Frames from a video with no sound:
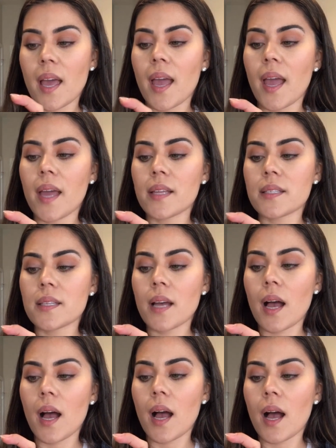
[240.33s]
and
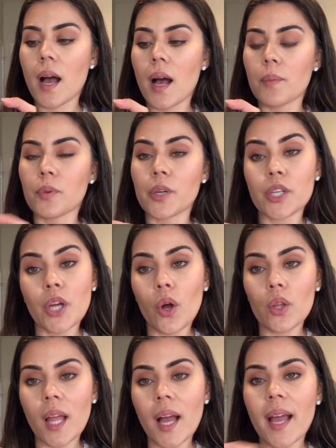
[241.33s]

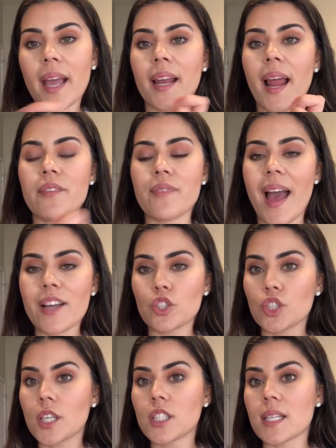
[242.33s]
granola, and I've
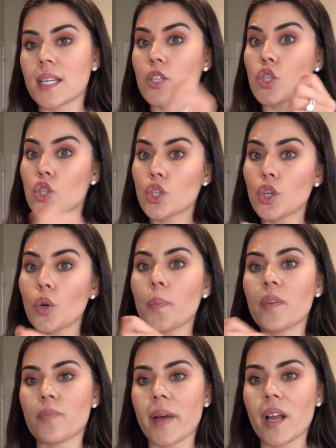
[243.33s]
actually did a
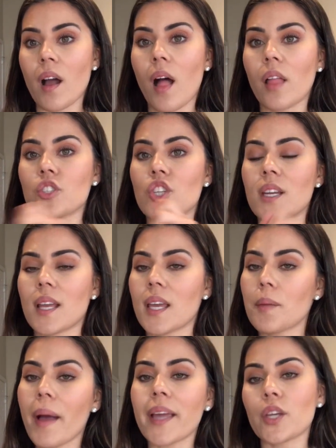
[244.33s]
scoop of my collagen
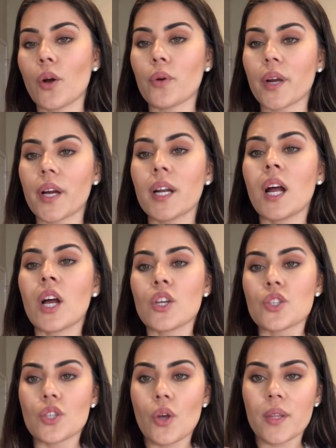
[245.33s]
in my yogurt
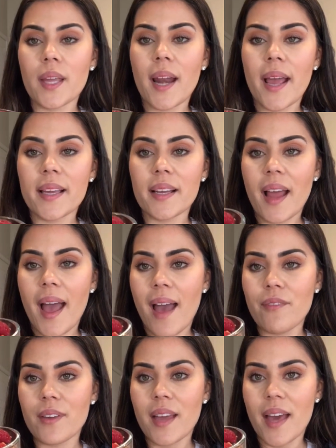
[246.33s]
so that I can
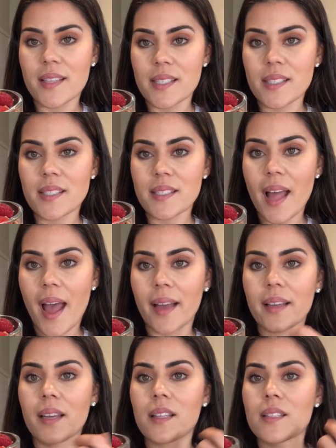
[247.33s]
have it as a
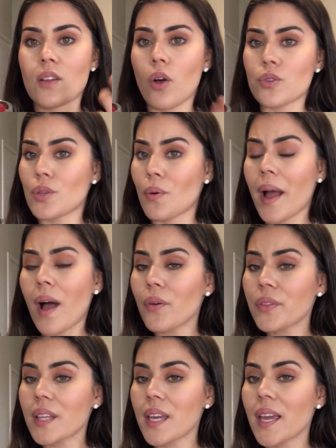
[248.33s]
snack. It's also
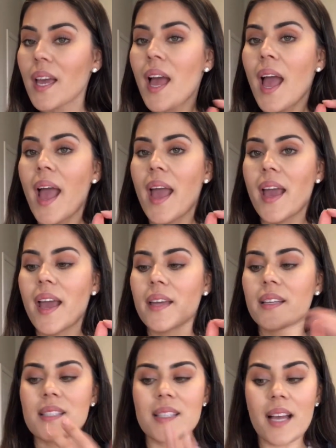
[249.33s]
healthy
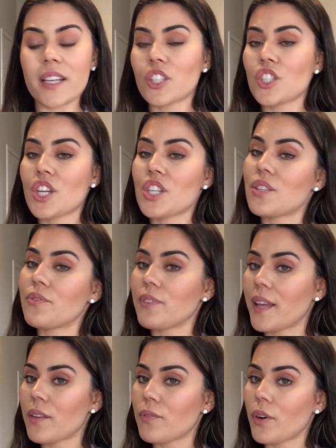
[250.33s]
and it's not going to change the
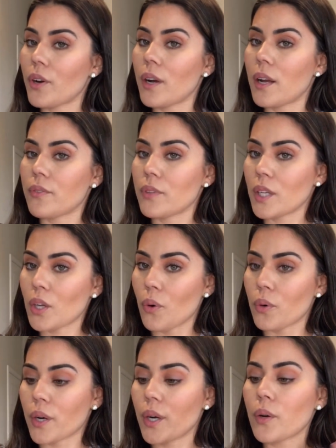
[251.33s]
flavor of the
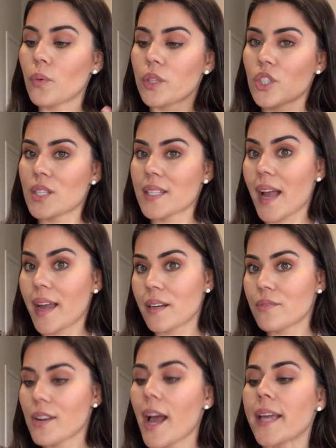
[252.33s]
yogurt, which is kind
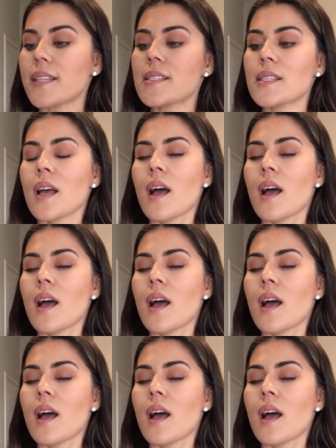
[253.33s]
of nice.